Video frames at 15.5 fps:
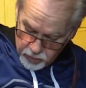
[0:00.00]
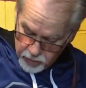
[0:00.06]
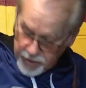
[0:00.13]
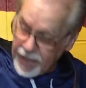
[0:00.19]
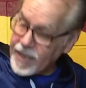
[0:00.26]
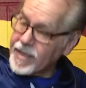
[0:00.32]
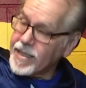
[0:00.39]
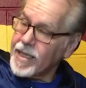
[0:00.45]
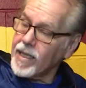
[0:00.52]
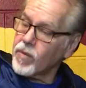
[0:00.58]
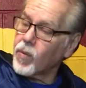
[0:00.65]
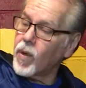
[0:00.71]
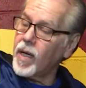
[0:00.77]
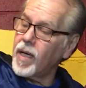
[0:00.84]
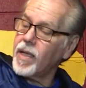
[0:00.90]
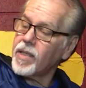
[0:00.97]
what I did
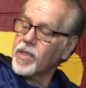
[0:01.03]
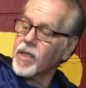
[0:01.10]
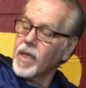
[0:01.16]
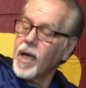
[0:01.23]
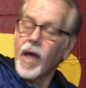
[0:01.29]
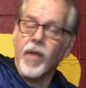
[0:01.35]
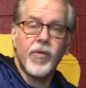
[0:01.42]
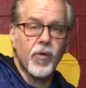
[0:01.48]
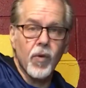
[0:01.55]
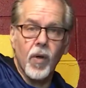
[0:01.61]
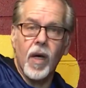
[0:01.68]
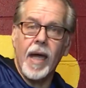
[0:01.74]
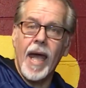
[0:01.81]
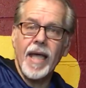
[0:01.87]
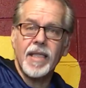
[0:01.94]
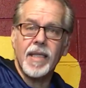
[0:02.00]
was, threw
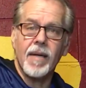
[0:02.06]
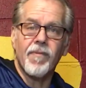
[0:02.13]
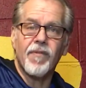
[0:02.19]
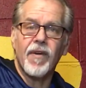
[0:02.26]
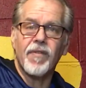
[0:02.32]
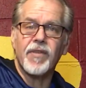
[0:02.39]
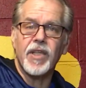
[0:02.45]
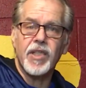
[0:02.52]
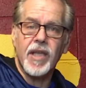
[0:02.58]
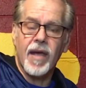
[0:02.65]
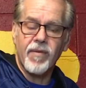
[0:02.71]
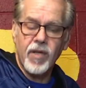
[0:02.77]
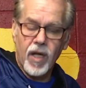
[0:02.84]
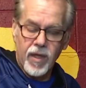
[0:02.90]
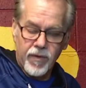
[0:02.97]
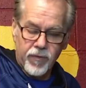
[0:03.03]
a
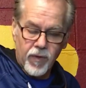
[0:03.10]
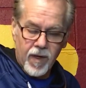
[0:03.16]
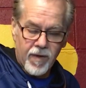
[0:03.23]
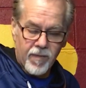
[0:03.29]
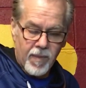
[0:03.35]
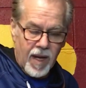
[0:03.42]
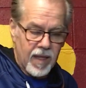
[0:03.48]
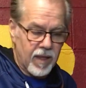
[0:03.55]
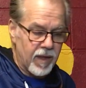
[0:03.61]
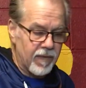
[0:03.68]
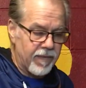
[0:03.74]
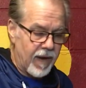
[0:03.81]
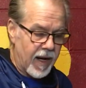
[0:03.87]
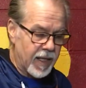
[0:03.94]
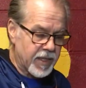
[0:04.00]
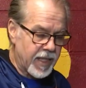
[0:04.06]
SM57 on the front of my little
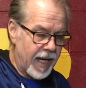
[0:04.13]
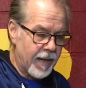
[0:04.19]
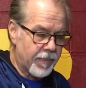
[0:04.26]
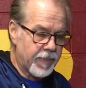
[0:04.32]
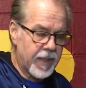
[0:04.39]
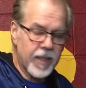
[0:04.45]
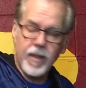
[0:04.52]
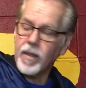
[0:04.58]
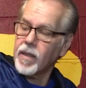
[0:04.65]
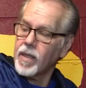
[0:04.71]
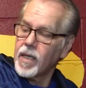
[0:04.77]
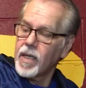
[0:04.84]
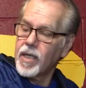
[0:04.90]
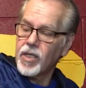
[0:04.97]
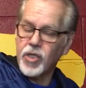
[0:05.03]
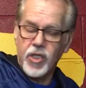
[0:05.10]
Vox amp here,
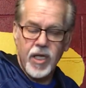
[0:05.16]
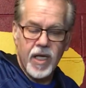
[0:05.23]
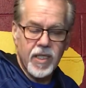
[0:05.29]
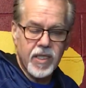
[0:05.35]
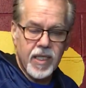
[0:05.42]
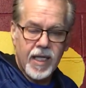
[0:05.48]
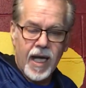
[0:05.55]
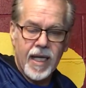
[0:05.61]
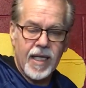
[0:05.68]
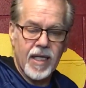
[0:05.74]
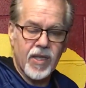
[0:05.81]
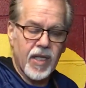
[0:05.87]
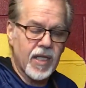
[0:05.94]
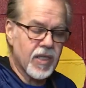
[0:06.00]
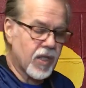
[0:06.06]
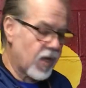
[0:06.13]
just to kind of get
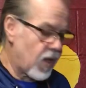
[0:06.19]
things